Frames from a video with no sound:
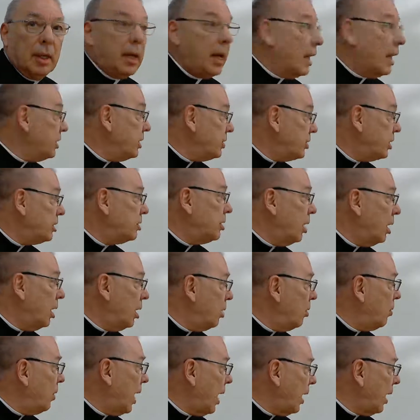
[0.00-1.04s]
And he said,
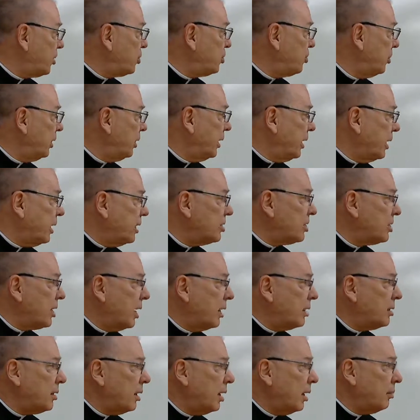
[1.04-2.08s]
no, actually, he
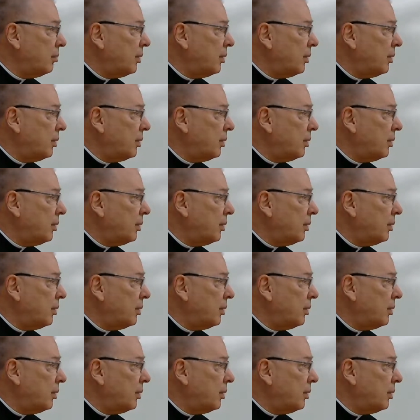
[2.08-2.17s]
said,